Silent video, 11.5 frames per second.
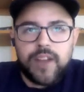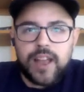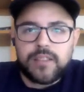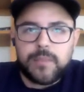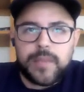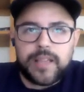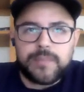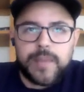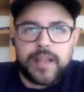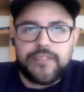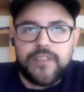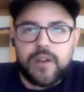had the biggest
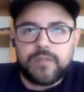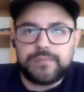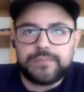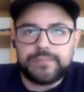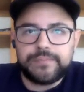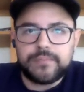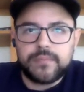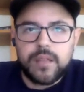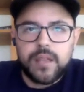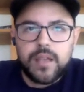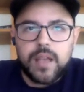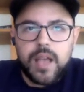megaphone.
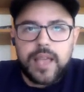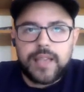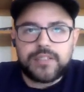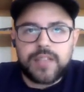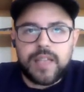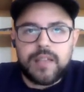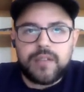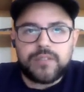It